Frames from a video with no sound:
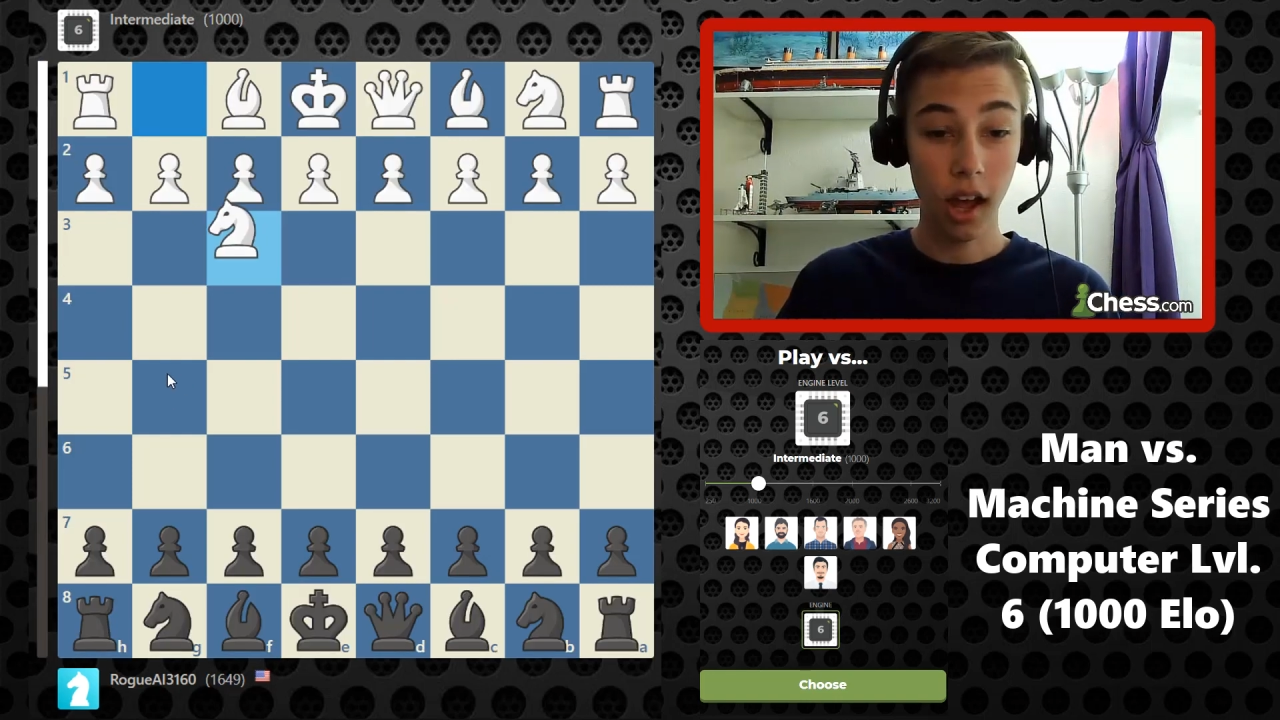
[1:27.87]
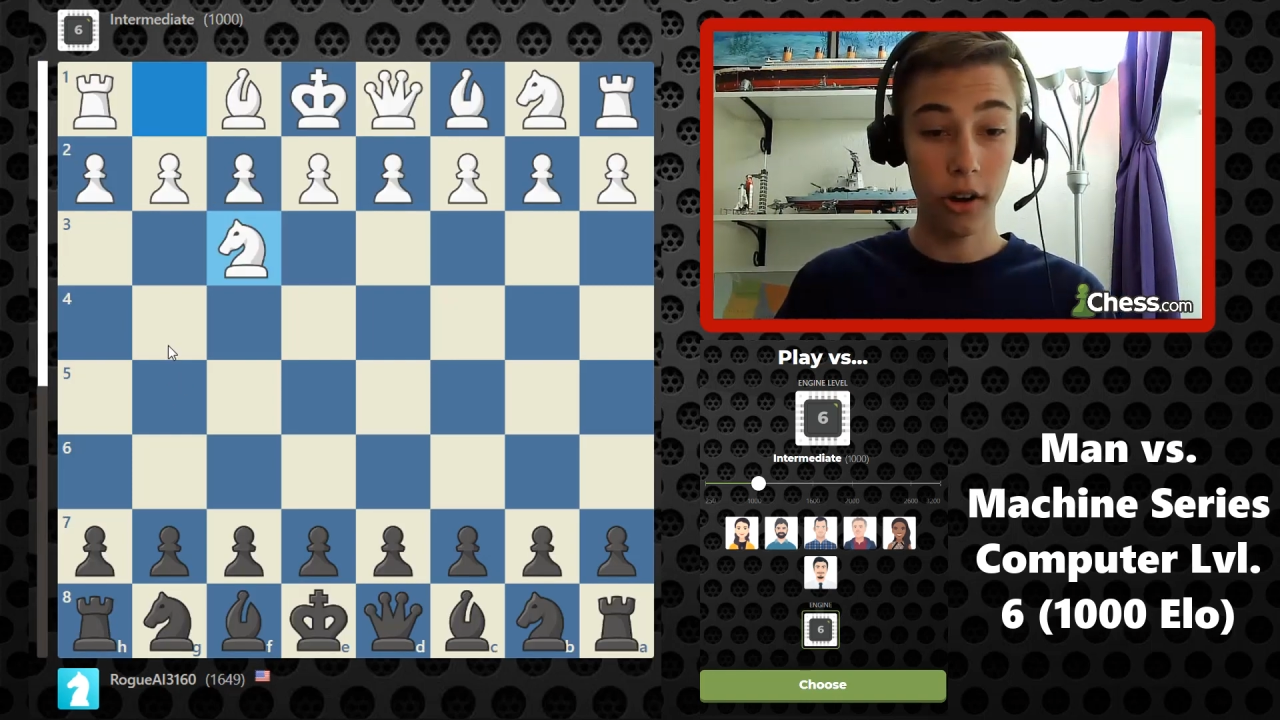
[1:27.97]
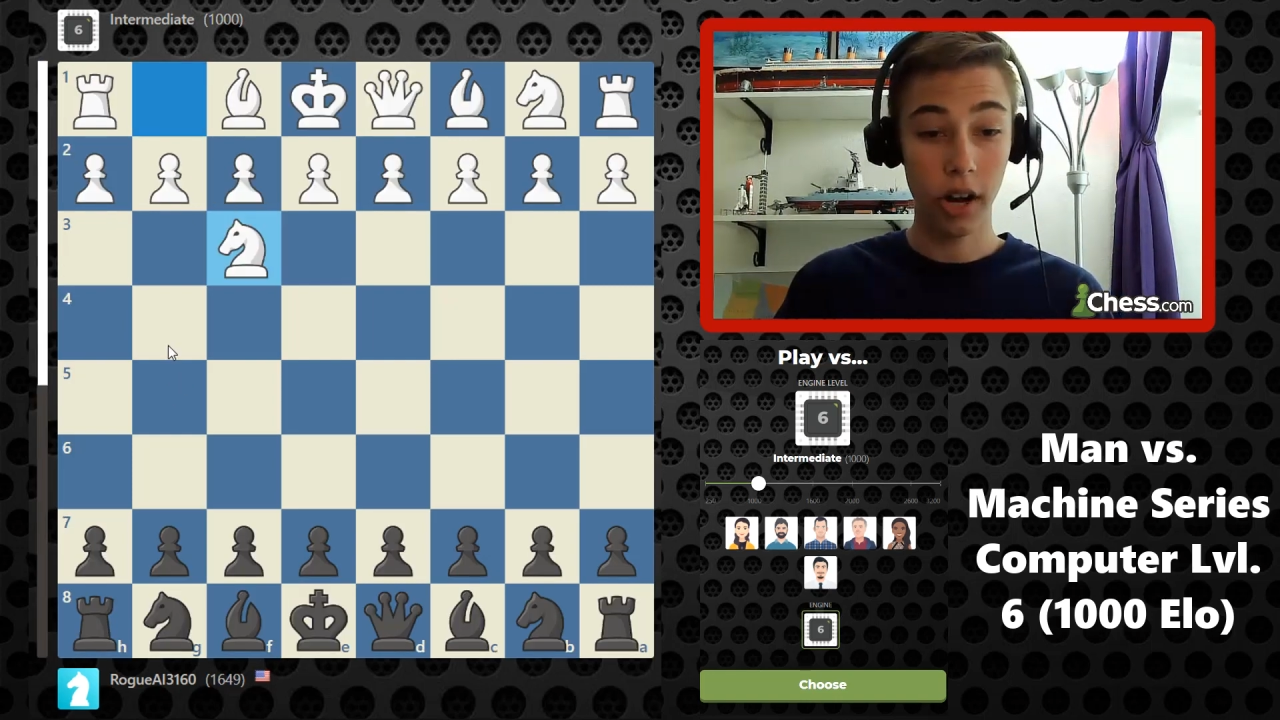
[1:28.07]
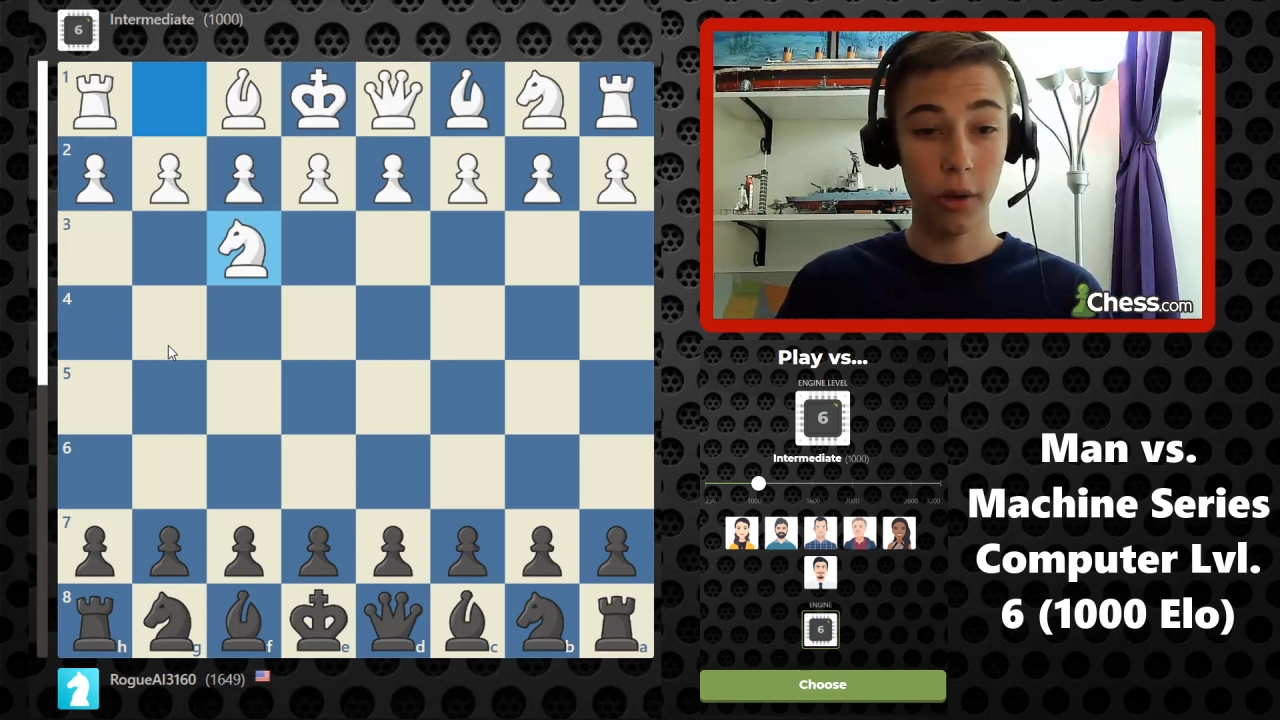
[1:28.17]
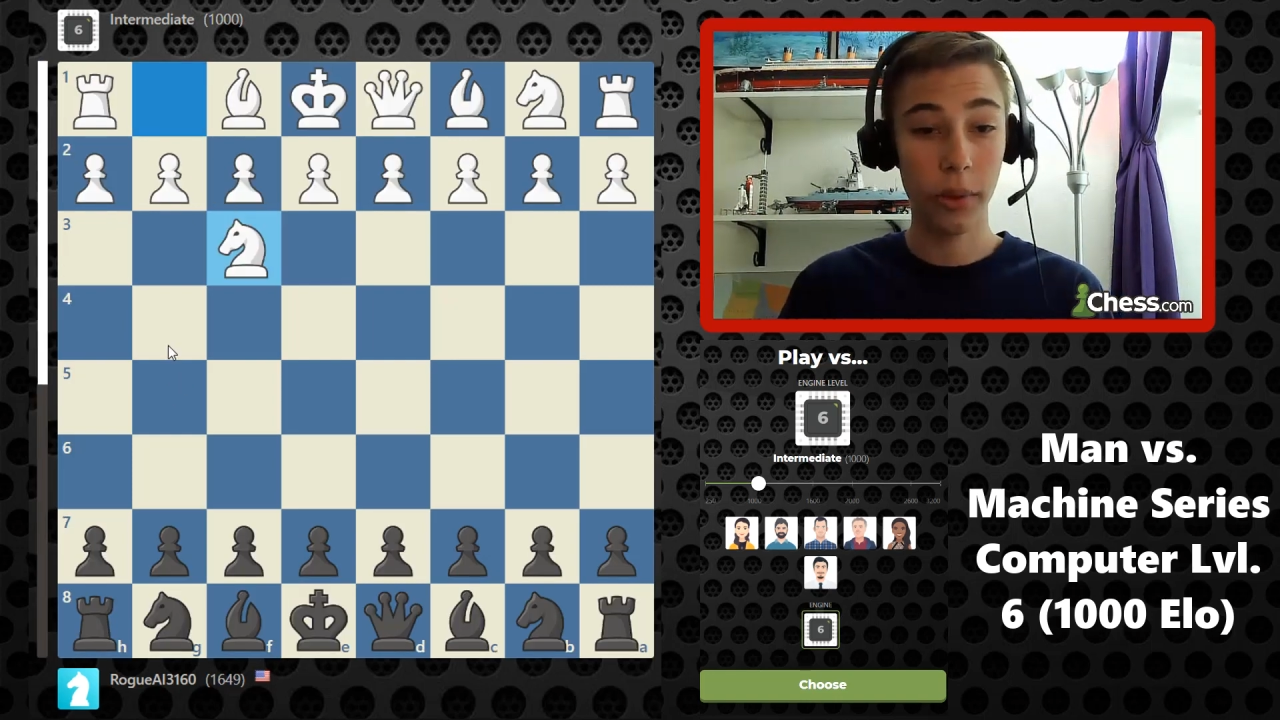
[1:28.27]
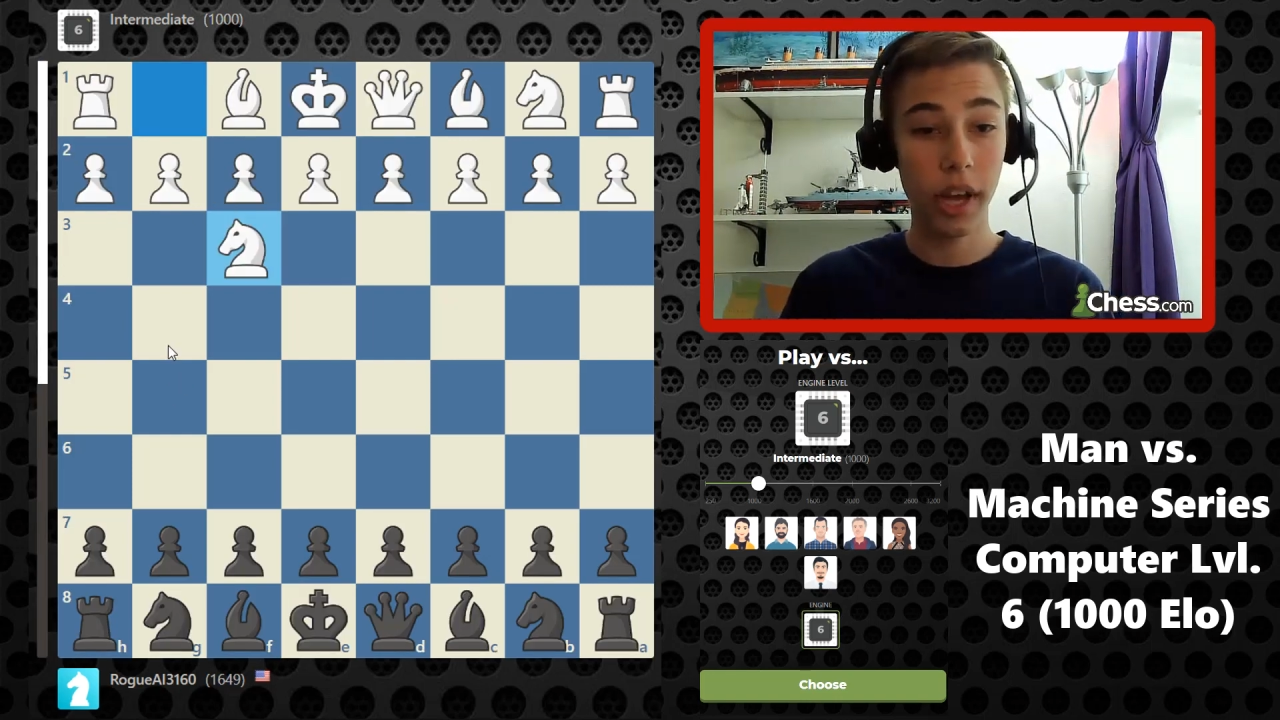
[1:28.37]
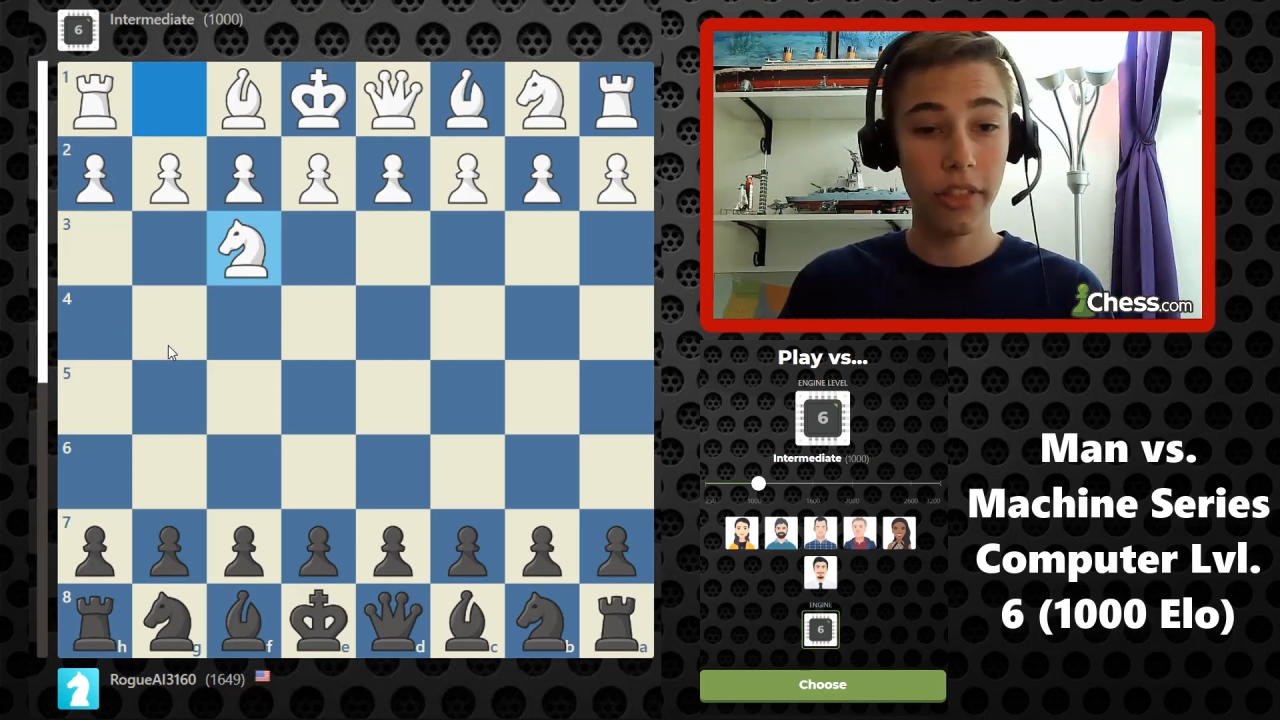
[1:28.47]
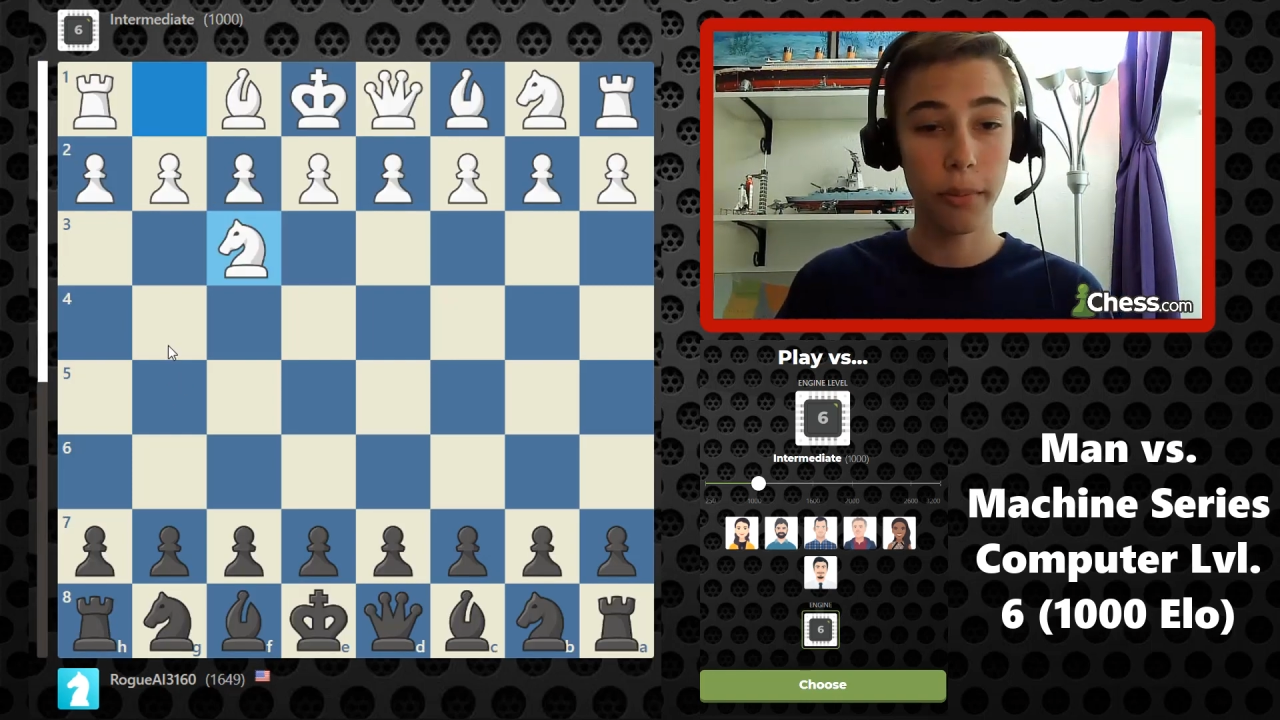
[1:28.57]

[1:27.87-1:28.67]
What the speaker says: Alright, we got the